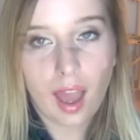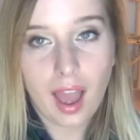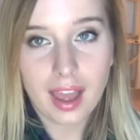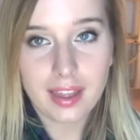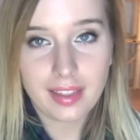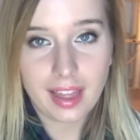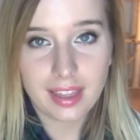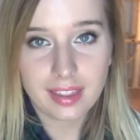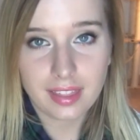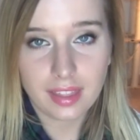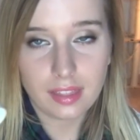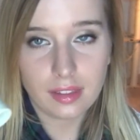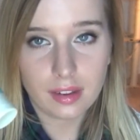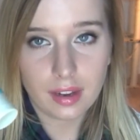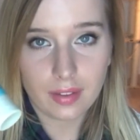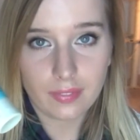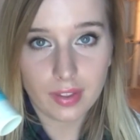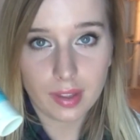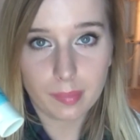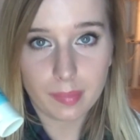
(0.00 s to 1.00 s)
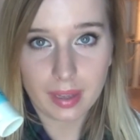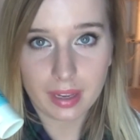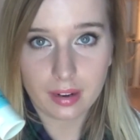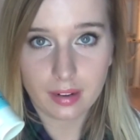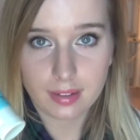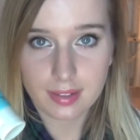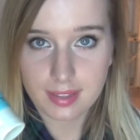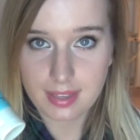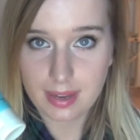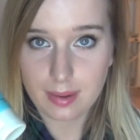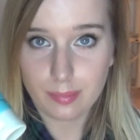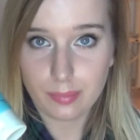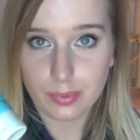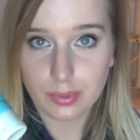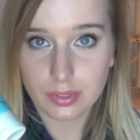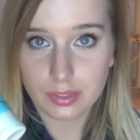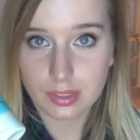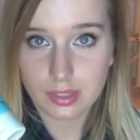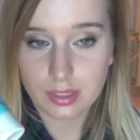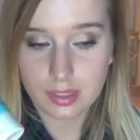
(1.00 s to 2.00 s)
I like that they're giving bigger
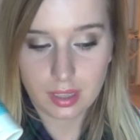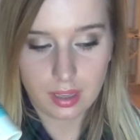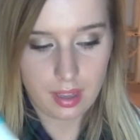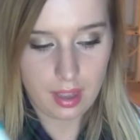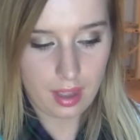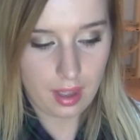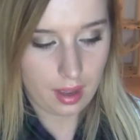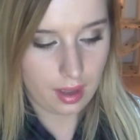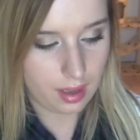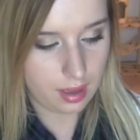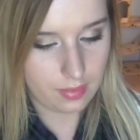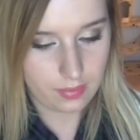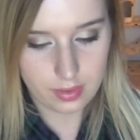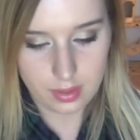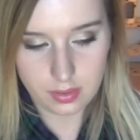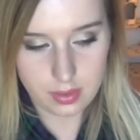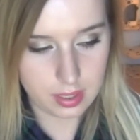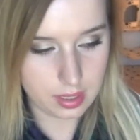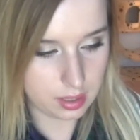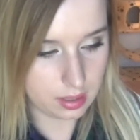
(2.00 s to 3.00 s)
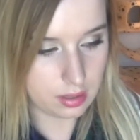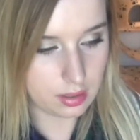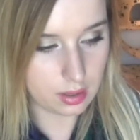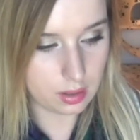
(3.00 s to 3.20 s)
samples. If you didn't